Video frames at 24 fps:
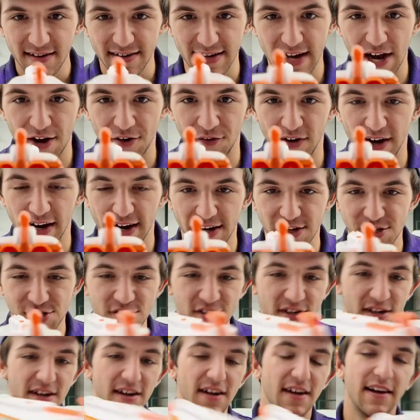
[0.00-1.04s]

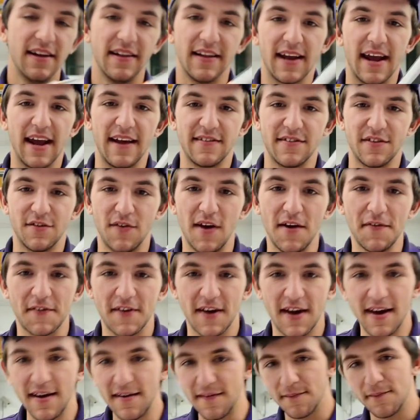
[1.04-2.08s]
downrange. In the case of the rough
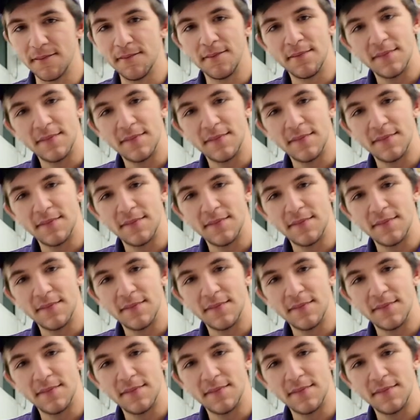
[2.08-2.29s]
cut,